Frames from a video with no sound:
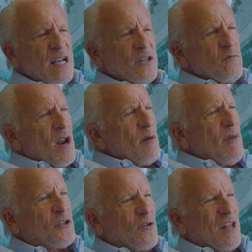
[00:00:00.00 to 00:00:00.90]
Just wanted to
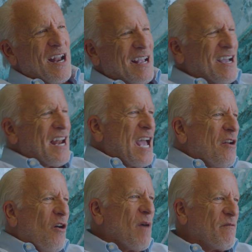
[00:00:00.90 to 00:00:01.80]
make sure that I kind of had
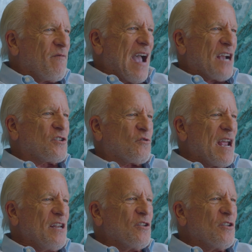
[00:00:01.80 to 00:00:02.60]
all my facts straight.